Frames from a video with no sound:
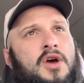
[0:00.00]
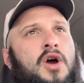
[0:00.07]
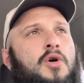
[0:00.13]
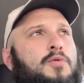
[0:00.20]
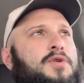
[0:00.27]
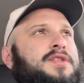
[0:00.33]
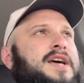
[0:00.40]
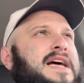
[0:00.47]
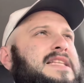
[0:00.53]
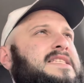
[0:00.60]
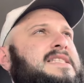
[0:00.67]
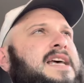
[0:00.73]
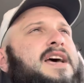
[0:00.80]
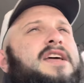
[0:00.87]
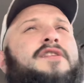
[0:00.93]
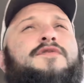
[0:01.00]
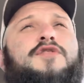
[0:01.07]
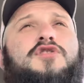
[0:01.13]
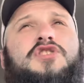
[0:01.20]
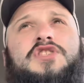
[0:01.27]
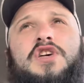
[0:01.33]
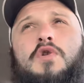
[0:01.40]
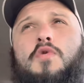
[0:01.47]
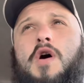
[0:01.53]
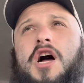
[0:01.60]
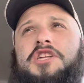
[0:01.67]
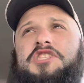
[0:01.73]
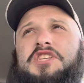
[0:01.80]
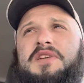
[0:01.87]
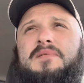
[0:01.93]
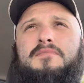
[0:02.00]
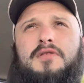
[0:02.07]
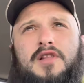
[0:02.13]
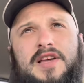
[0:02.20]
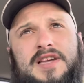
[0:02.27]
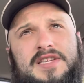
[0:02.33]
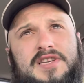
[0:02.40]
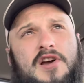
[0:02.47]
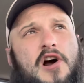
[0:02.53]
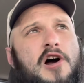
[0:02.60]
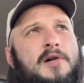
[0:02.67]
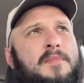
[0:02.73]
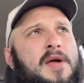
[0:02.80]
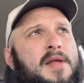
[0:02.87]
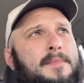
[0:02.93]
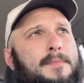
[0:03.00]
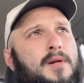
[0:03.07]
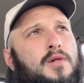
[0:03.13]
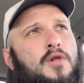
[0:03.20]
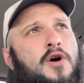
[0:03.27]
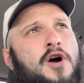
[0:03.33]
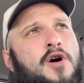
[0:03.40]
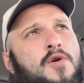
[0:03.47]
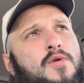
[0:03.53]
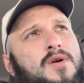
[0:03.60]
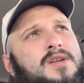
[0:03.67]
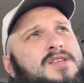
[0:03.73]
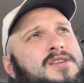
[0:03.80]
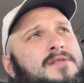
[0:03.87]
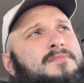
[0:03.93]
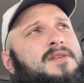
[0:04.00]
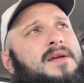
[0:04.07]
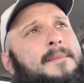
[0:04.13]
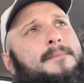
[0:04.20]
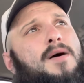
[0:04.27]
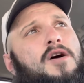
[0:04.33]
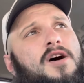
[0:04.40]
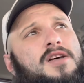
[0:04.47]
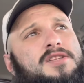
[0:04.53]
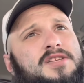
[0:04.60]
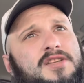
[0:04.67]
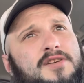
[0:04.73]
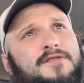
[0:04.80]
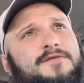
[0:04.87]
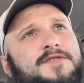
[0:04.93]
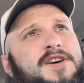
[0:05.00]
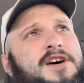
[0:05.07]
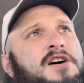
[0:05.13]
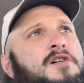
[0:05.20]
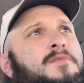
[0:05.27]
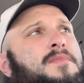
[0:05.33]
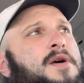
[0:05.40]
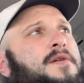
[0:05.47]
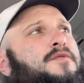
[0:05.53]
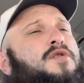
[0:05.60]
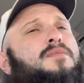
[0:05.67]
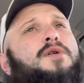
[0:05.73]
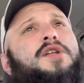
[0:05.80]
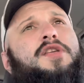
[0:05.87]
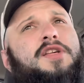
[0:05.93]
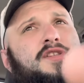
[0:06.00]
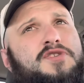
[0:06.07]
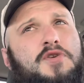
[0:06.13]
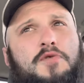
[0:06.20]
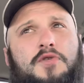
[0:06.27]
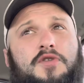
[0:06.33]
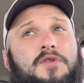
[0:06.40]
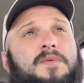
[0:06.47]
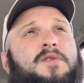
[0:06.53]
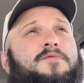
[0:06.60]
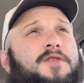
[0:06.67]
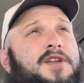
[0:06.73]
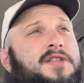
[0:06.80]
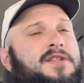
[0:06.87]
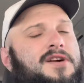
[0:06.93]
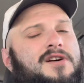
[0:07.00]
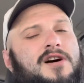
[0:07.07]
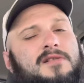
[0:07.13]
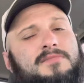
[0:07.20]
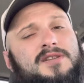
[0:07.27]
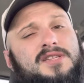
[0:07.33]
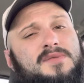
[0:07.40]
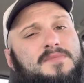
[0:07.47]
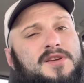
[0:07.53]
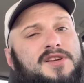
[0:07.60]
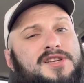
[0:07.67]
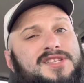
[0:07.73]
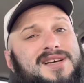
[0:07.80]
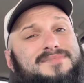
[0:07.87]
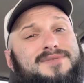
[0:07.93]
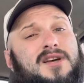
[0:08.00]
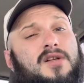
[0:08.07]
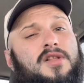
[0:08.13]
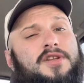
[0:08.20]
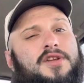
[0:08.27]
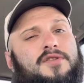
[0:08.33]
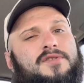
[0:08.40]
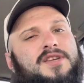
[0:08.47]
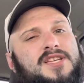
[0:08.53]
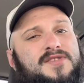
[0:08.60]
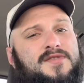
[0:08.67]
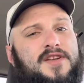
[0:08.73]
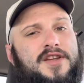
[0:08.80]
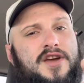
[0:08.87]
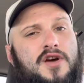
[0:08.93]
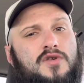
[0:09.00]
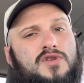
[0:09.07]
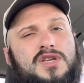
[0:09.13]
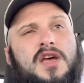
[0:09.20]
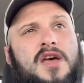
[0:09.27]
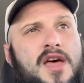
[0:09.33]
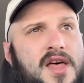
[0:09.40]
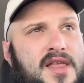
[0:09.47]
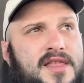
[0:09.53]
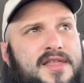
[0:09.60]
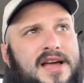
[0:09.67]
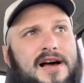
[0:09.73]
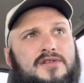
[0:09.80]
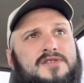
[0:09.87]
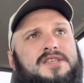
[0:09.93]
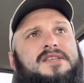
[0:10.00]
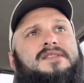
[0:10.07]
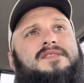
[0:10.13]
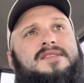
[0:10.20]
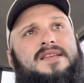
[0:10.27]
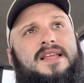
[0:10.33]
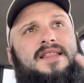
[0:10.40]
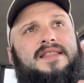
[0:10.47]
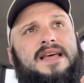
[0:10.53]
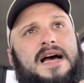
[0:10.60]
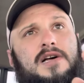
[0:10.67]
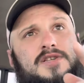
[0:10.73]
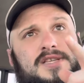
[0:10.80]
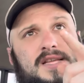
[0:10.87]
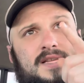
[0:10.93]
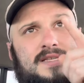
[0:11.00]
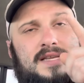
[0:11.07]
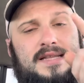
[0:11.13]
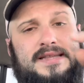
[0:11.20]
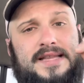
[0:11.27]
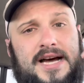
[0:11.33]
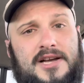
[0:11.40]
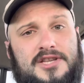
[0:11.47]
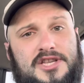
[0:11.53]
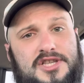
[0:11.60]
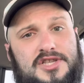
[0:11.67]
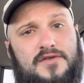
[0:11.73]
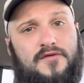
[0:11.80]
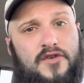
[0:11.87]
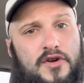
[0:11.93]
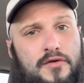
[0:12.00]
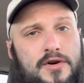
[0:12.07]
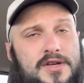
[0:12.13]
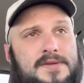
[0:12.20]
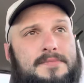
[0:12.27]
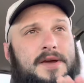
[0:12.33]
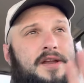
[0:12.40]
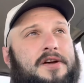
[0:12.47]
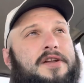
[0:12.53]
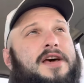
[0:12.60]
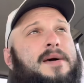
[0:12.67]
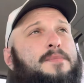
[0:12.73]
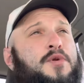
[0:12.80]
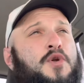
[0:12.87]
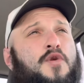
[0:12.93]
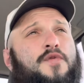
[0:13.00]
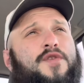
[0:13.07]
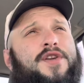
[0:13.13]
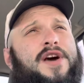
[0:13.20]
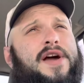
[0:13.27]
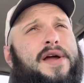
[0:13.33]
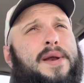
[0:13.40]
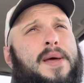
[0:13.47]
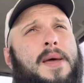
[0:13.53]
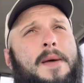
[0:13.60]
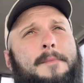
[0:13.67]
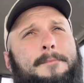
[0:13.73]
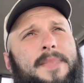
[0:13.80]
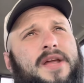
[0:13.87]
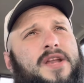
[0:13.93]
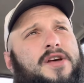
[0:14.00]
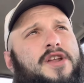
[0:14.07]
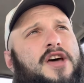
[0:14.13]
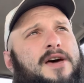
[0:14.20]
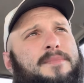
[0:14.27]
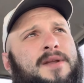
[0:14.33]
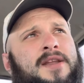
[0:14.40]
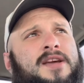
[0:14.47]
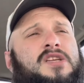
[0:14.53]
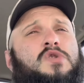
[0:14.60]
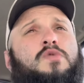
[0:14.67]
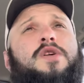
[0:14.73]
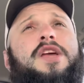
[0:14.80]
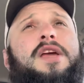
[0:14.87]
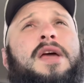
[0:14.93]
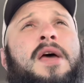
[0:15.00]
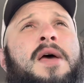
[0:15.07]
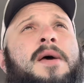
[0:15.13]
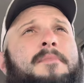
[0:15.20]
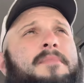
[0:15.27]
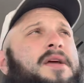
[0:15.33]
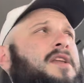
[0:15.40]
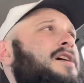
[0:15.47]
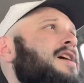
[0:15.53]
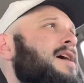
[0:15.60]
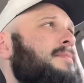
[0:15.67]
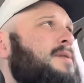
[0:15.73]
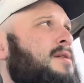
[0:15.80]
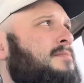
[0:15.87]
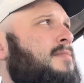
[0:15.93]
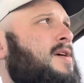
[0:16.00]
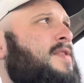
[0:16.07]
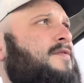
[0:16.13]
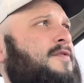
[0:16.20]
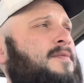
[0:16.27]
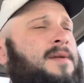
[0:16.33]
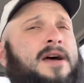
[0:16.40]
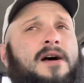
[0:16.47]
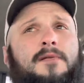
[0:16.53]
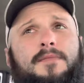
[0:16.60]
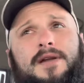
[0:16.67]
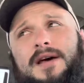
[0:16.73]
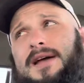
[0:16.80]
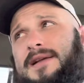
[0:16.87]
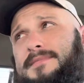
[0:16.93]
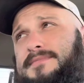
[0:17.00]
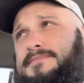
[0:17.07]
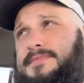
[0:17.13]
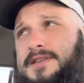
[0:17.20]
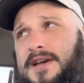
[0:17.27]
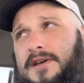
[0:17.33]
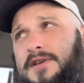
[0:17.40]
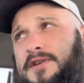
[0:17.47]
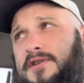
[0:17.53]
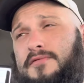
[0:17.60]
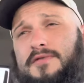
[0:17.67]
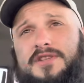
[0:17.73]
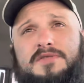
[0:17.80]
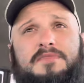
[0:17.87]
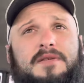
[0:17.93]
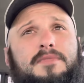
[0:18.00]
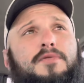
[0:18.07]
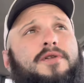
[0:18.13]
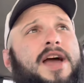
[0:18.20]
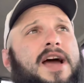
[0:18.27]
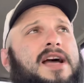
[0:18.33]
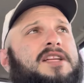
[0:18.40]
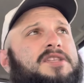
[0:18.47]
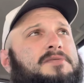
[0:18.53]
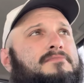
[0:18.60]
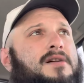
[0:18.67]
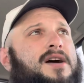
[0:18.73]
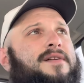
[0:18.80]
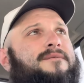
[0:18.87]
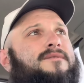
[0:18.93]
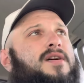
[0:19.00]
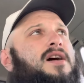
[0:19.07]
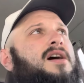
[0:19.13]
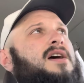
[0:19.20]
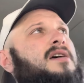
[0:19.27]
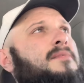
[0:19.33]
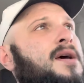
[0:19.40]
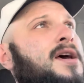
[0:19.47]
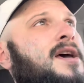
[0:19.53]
With that said, if you're still watching, please comment below something positive to help everybody that's going to be reading the comments, because I'm telling you, these videos, thousands and thousands and thousands of viewers. May not happen overnight, may not happen next week, may not happen a month from now, but I'm telling you, once people catch my vibe